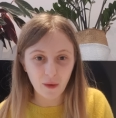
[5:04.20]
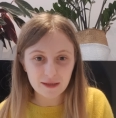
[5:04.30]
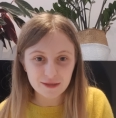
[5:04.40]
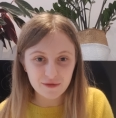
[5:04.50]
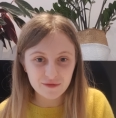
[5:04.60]

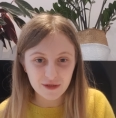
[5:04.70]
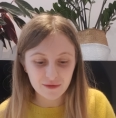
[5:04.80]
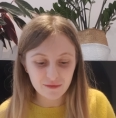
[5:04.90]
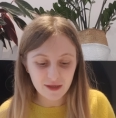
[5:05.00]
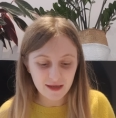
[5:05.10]
once you've done
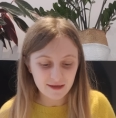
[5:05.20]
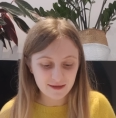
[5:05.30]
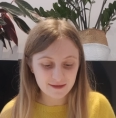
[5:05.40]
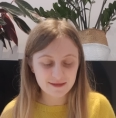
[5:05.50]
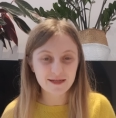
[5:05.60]
all that,
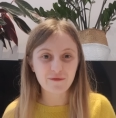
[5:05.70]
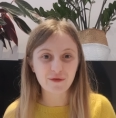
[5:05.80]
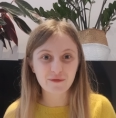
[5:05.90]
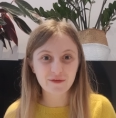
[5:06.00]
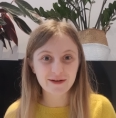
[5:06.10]
see if you
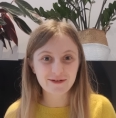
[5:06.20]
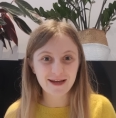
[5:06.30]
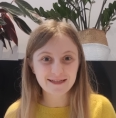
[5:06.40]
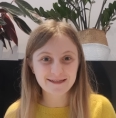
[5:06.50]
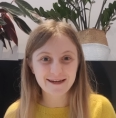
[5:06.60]
can find your
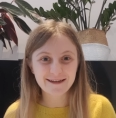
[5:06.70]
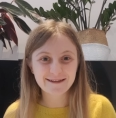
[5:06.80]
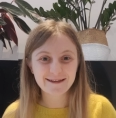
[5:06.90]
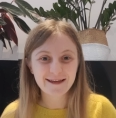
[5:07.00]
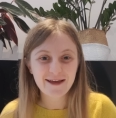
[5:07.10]
letter.
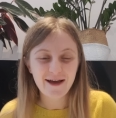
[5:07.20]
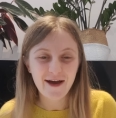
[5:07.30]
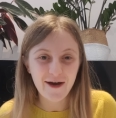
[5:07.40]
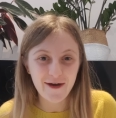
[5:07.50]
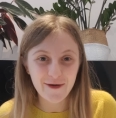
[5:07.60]

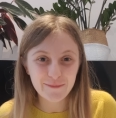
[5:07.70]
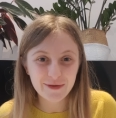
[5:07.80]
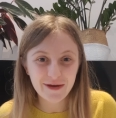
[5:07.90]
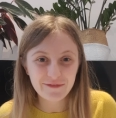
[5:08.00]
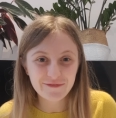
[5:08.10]
I hope you
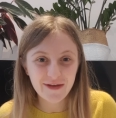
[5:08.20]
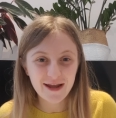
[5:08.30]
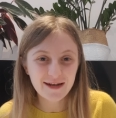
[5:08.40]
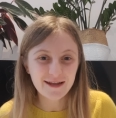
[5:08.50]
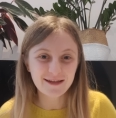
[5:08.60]
have
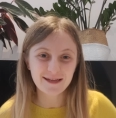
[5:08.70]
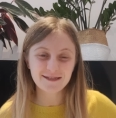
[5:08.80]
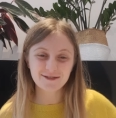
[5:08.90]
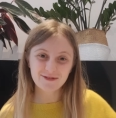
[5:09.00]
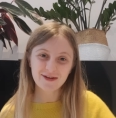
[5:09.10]
fun.
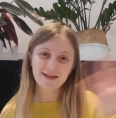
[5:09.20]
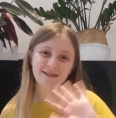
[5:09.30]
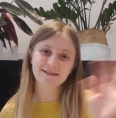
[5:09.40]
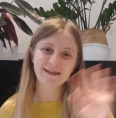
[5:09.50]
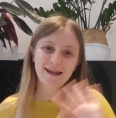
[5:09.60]
Enjoy.
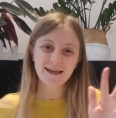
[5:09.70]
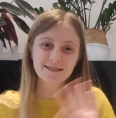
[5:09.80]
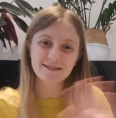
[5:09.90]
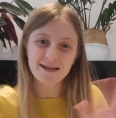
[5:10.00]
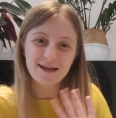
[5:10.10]
See you
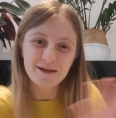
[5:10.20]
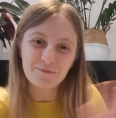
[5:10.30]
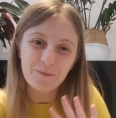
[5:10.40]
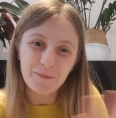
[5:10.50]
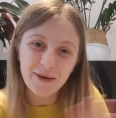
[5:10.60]
next time.
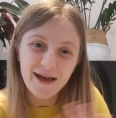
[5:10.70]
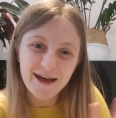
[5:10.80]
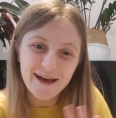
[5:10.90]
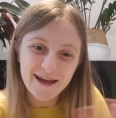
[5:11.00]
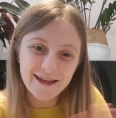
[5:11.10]

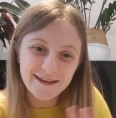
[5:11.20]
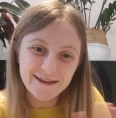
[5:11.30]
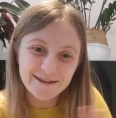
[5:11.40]
Bye.